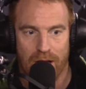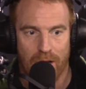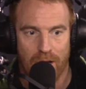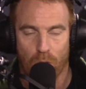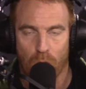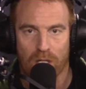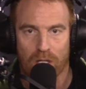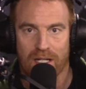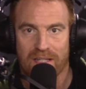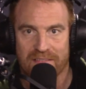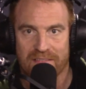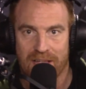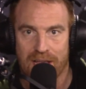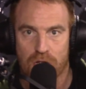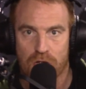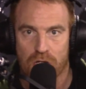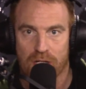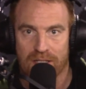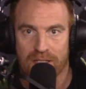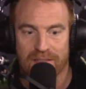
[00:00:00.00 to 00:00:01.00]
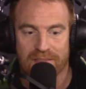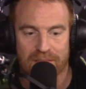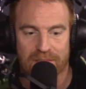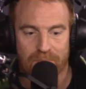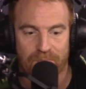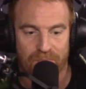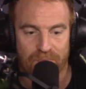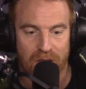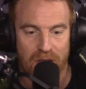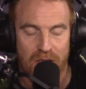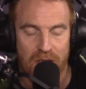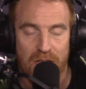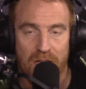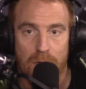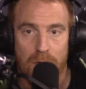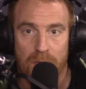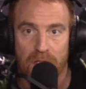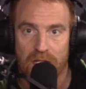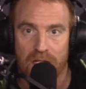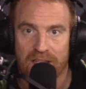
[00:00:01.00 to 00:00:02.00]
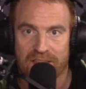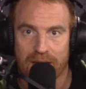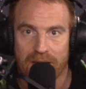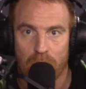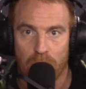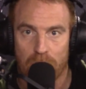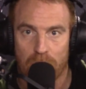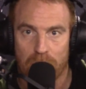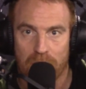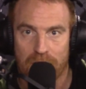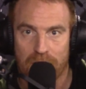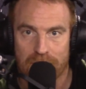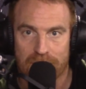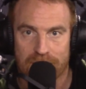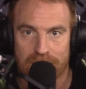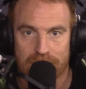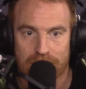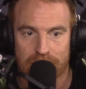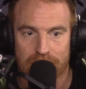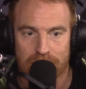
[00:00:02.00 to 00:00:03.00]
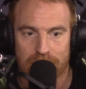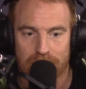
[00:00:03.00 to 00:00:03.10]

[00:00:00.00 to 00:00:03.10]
organizations and communities out because